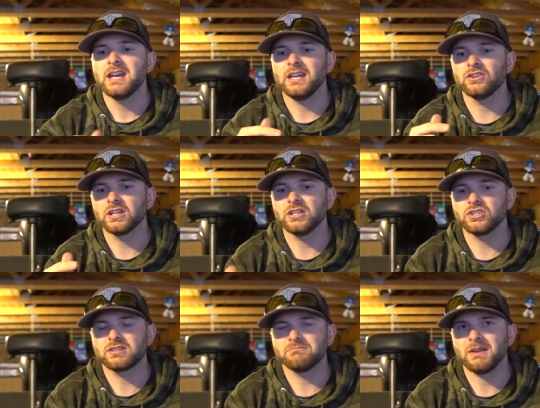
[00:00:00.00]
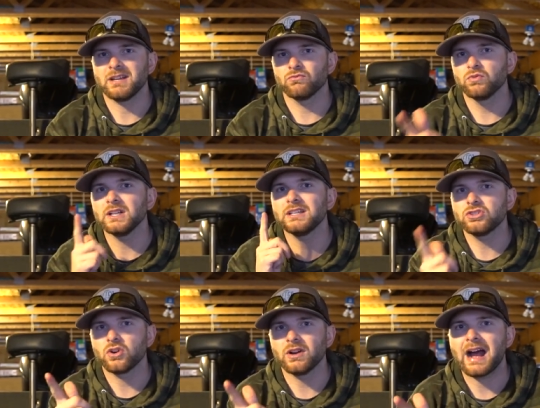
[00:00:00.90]
and you're going to just make really
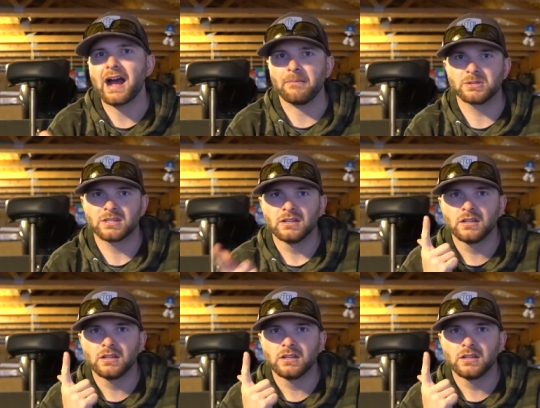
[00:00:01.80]
short hops.